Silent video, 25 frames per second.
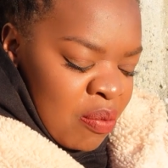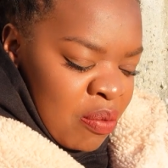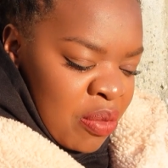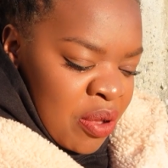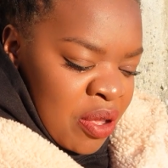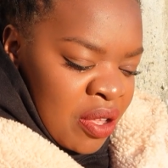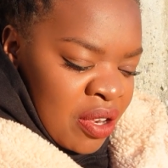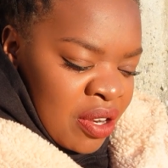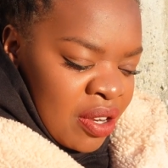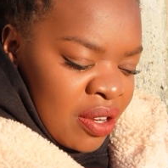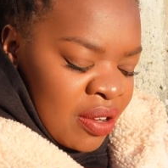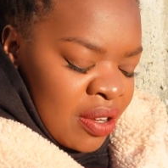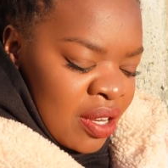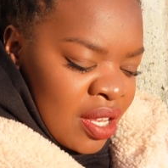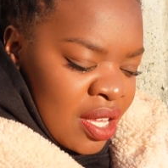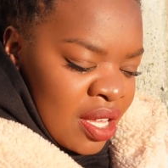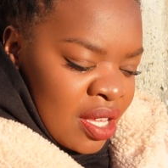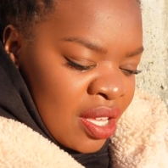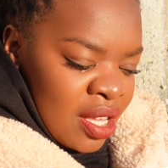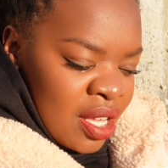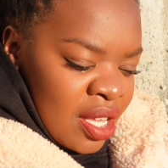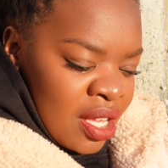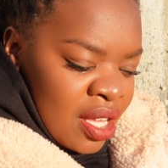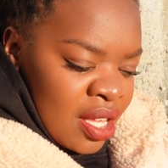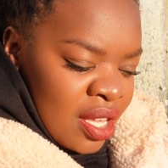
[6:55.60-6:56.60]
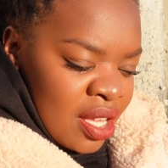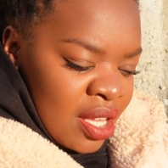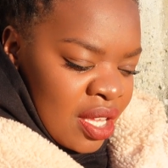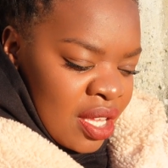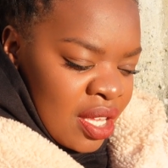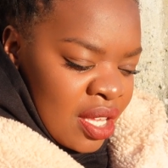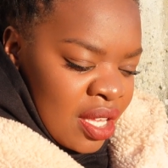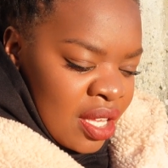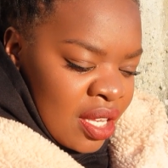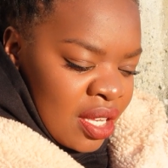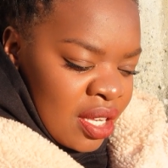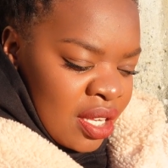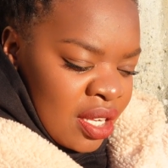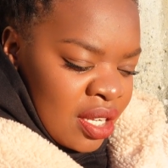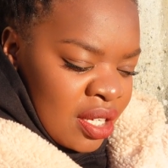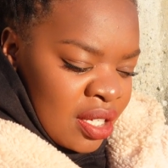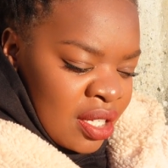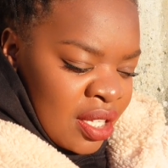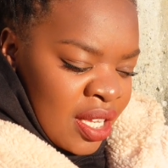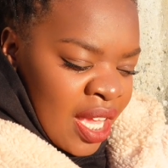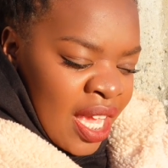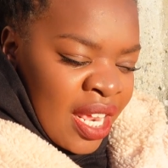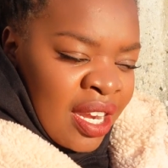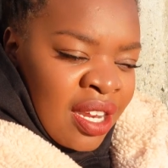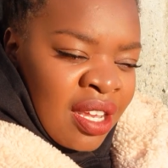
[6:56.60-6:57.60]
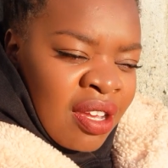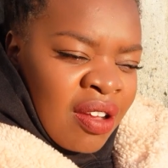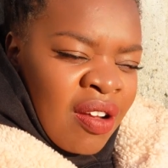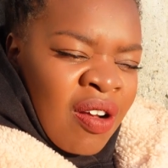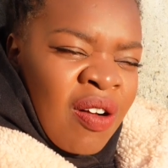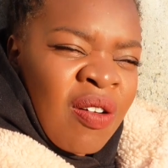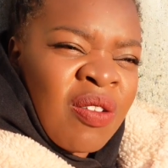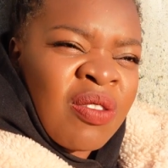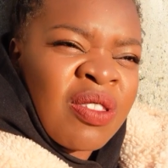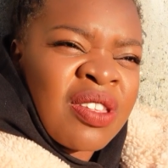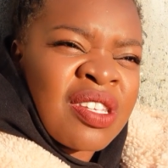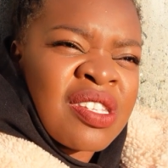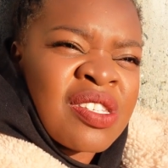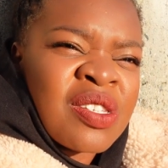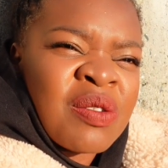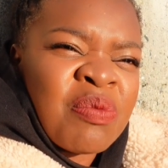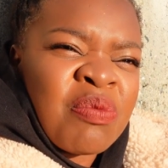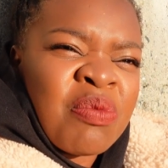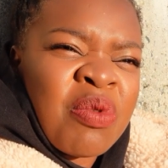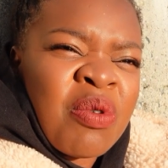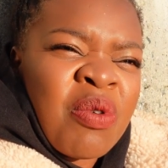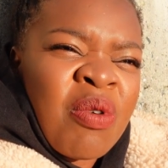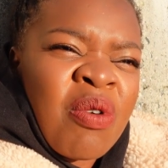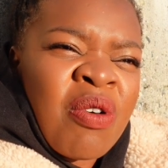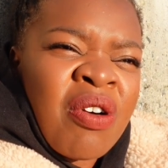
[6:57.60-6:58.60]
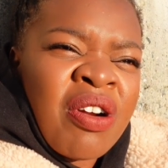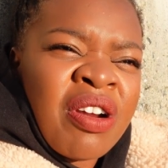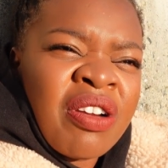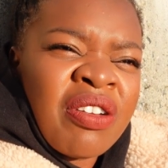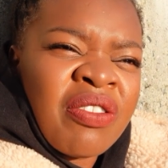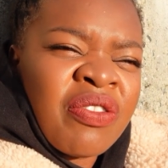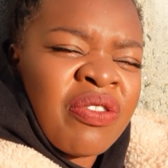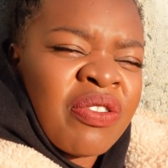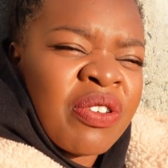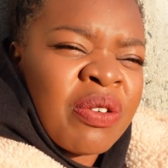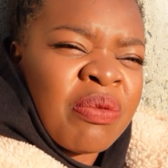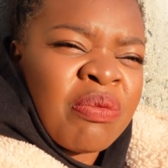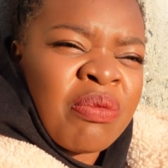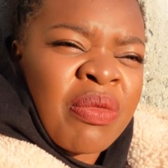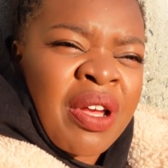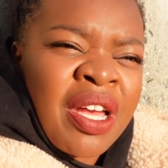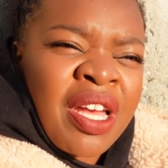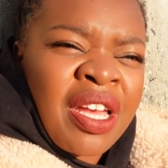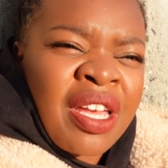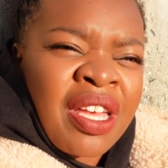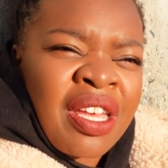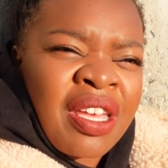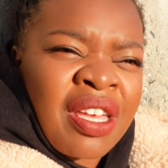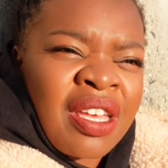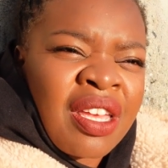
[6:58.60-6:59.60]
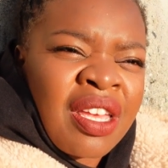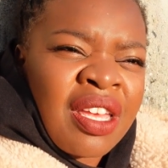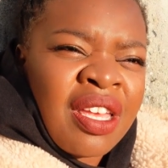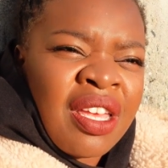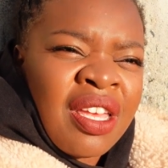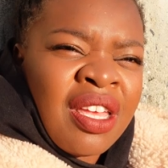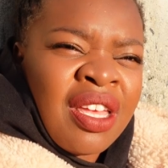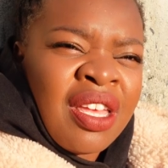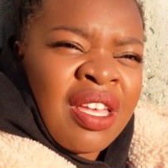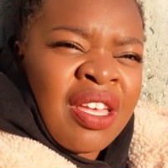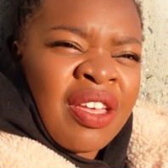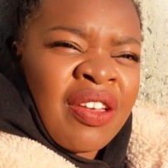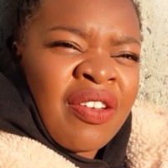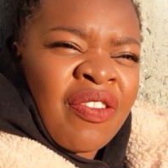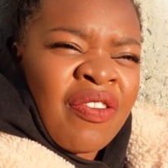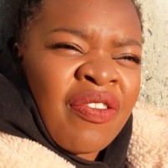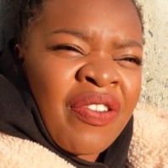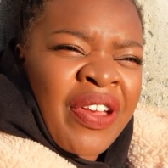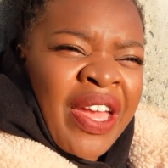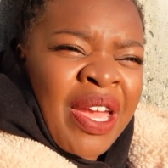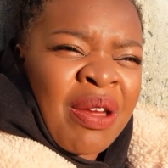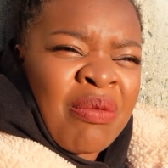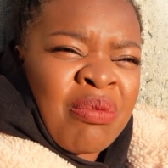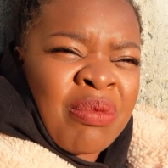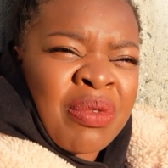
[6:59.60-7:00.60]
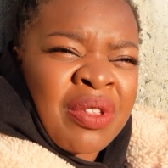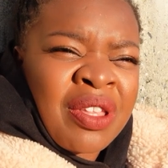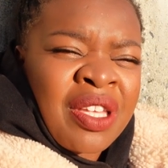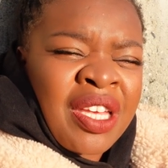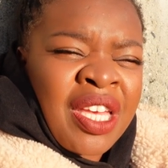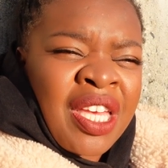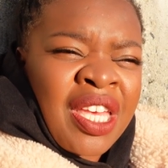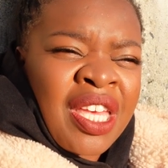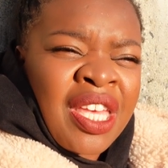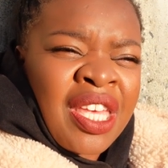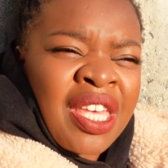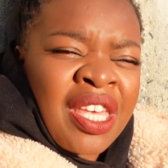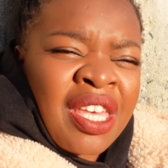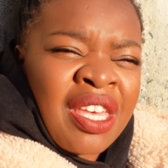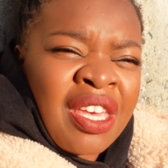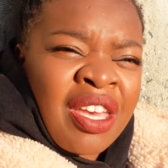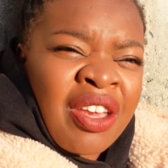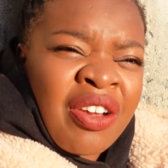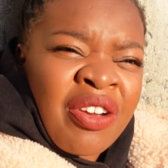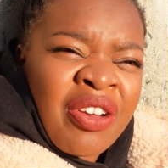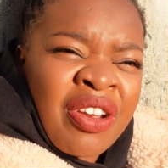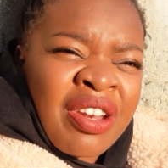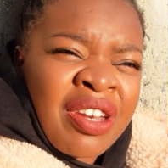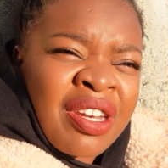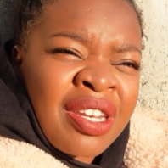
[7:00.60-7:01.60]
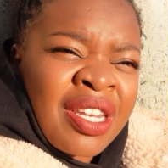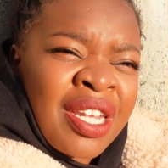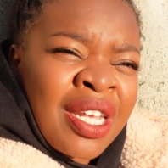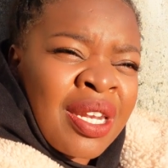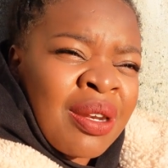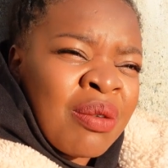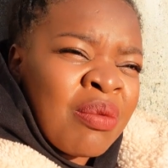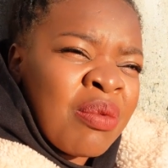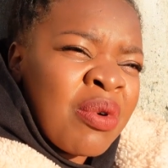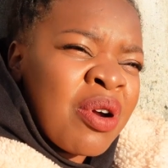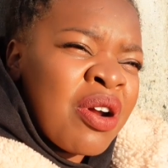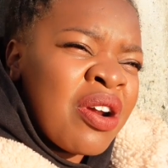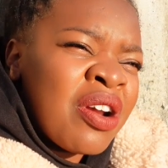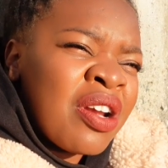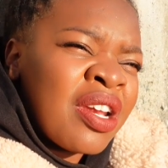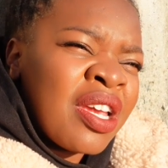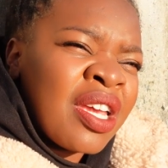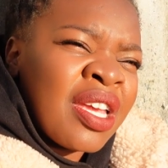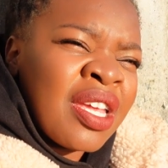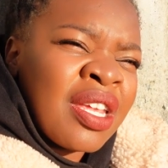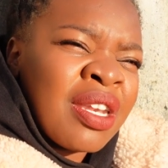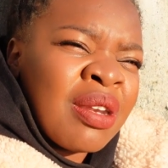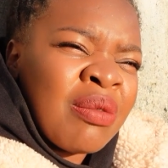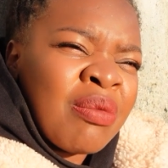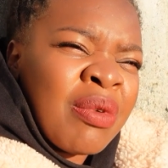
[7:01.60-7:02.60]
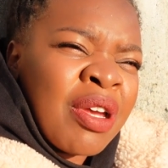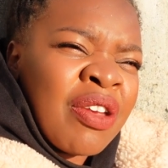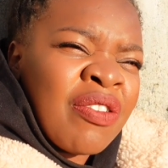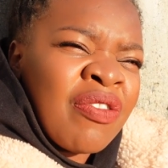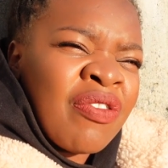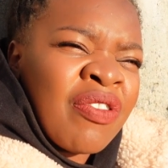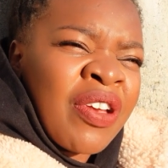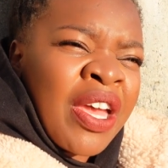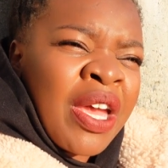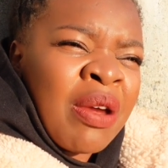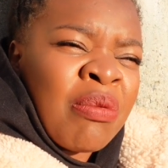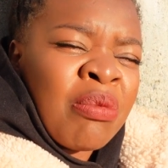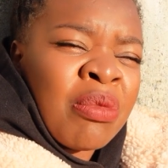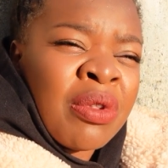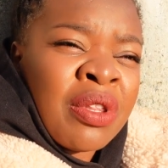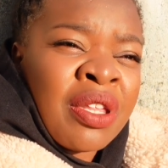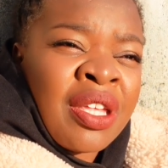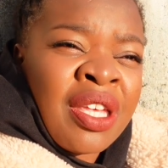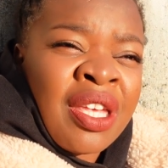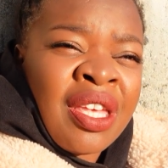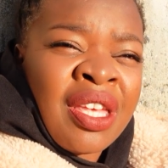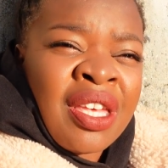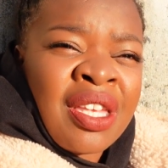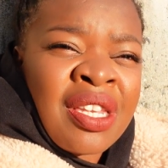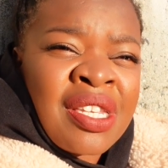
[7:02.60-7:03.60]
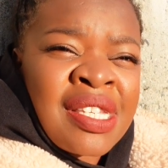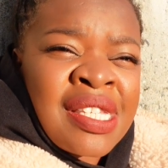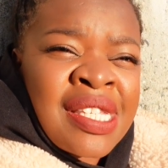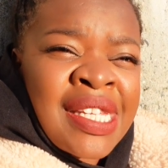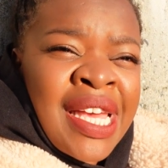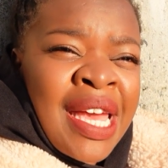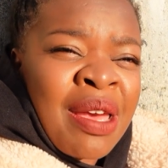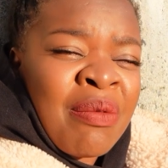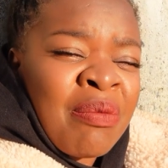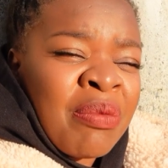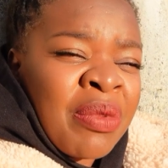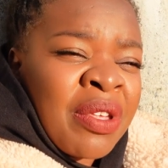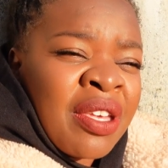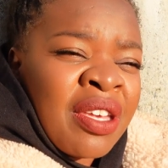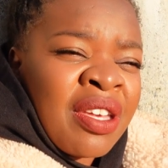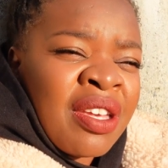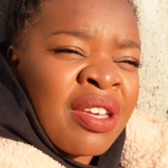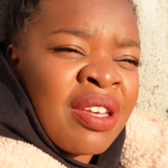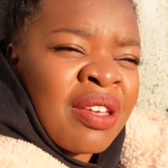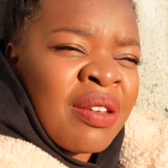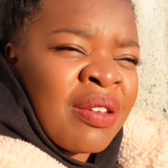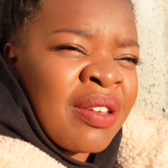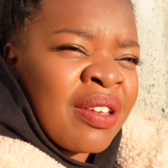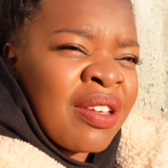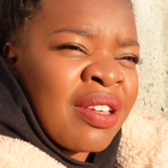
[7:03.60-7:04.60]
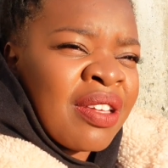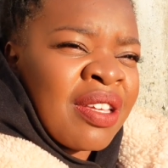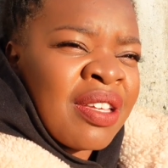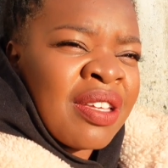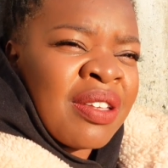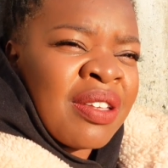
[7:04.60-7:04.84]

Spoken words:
But getting all the support from my family here in Denmark and my family in Zambia